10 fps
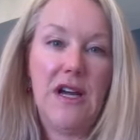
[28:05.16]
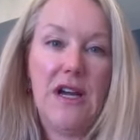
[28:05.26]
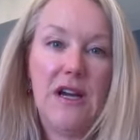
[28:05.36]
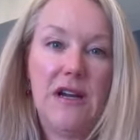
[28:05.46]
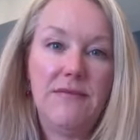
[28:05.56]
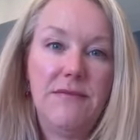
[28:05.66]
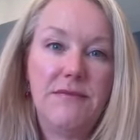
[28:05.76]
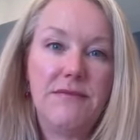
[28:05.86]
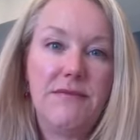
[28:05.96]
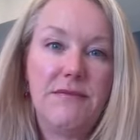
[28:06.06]

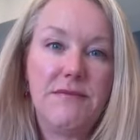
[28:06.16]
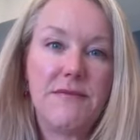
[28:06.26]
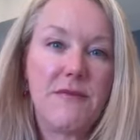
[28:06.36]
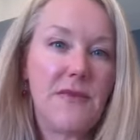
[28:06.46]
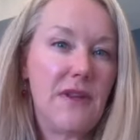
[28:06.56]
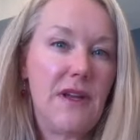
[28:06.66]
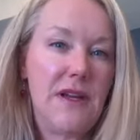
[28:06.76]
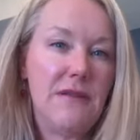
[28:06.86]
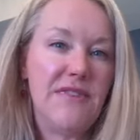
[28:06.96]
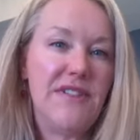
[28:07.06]
some
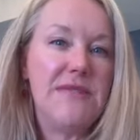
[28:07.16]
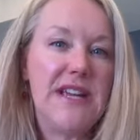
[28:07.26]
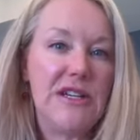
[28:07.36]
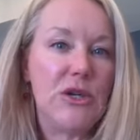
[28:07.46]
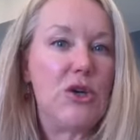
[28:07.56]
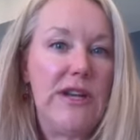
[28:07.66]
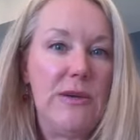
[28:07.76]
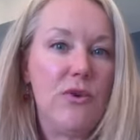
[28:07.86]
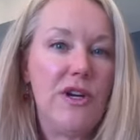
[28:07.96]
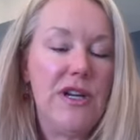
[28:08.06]
down near
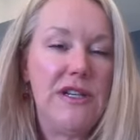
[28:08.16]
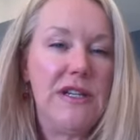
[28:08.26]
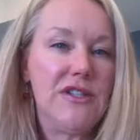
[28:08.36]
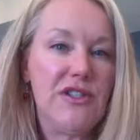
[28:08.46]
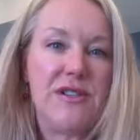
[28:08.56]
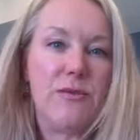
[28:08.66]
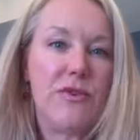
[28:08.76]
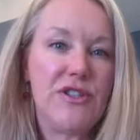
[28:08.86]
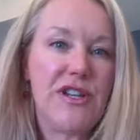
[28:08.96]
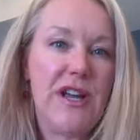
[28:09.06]
Greenwood. We're
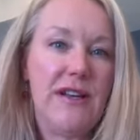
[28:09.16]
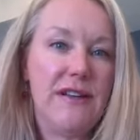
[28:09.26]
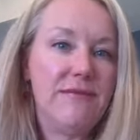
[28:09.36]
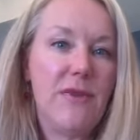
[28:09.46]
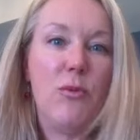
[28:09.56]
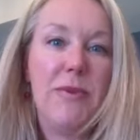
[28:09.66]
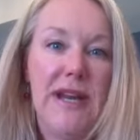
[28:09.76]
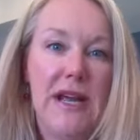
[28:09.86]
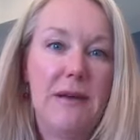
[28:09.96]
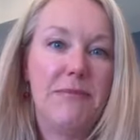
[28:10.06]
just kind of
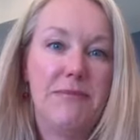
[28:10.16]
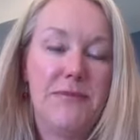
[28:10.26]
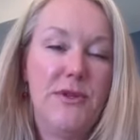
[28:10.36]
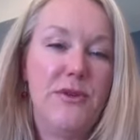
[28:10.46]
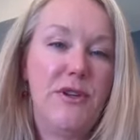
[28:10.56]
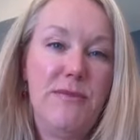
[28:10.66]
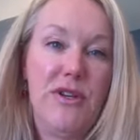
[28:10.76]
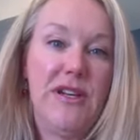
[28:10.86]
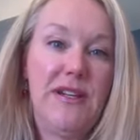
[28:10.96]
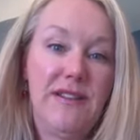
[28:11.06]
opening up new
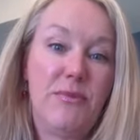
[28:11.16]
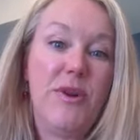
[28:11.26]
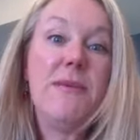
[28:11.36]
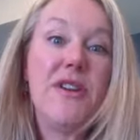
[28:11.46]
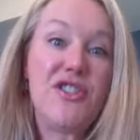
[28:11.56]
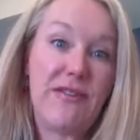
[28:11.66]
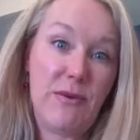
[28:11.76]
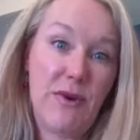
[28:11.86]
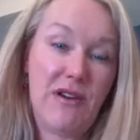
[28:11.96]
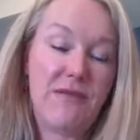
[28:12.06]
communities pretty much
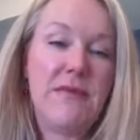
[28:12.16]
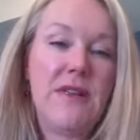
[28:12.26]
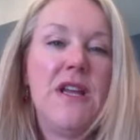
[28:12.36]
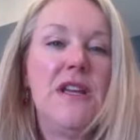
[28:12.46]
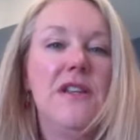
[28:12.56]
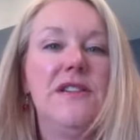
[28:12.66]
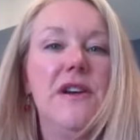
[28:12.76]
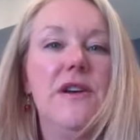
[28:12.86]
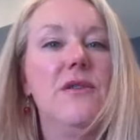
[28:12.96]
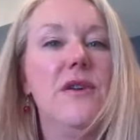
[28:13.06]
everywhere.
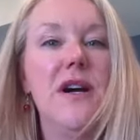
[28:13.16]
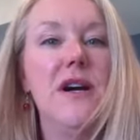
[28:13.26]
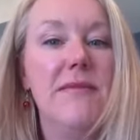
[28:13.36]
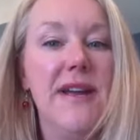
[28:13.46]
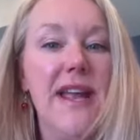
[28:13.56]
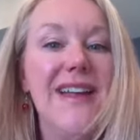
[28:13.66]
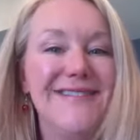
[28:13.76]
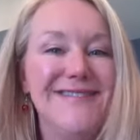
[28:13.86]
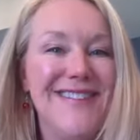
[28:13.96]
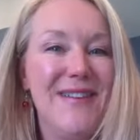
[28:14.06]
So
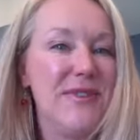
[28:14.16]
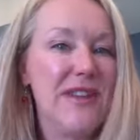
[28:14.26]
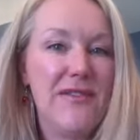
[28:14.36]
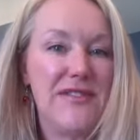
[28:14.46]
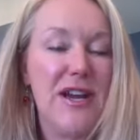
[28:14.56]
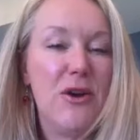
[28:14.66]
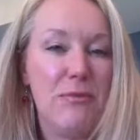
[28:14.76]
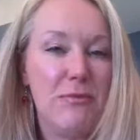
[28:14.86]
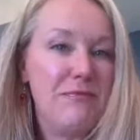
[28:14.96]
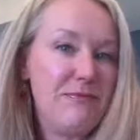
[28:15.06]
again, I would love to help